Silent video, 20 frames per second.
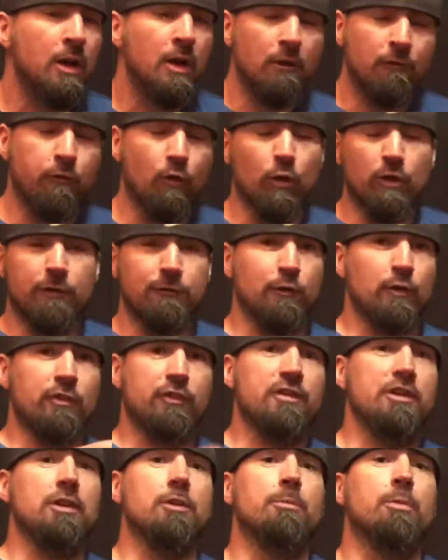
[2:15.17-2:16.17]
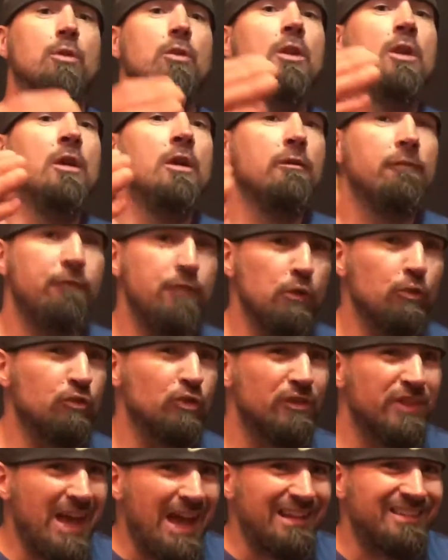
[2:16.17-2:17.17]
for the foreseeable future.
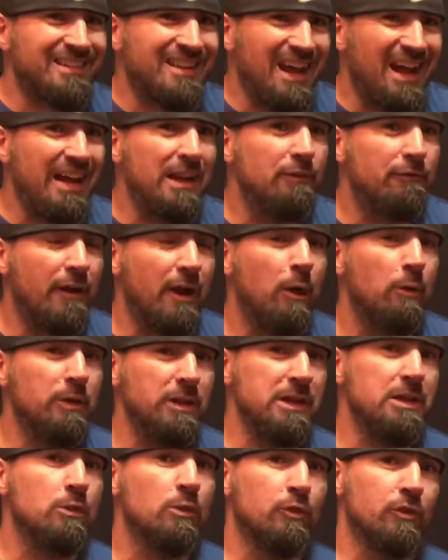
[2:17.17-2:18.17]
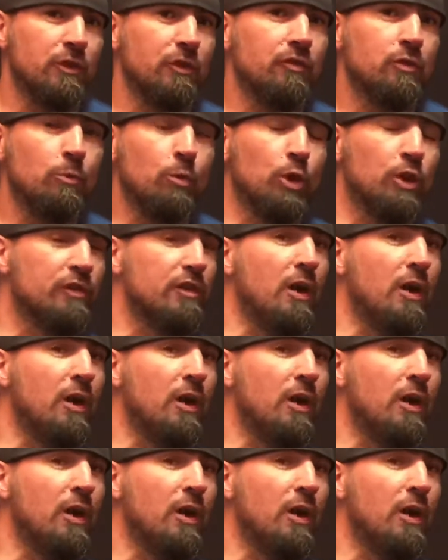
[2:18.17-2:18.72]
That's kind of how an ecosystem works.